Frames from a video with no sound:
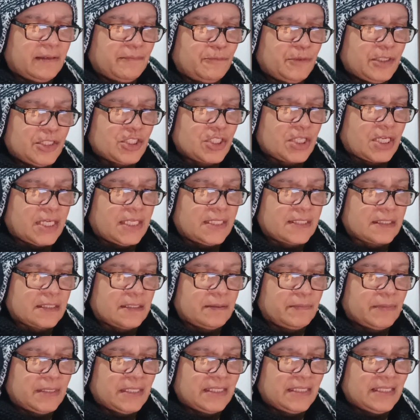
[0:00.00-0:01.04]
in which case
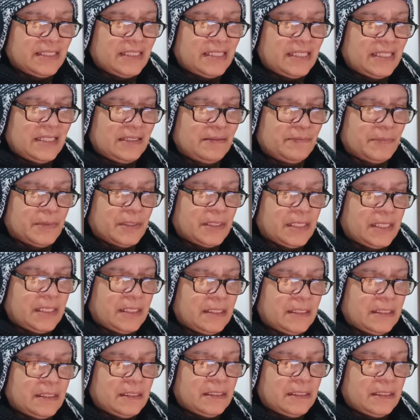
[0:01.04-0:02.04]
I'm going to need my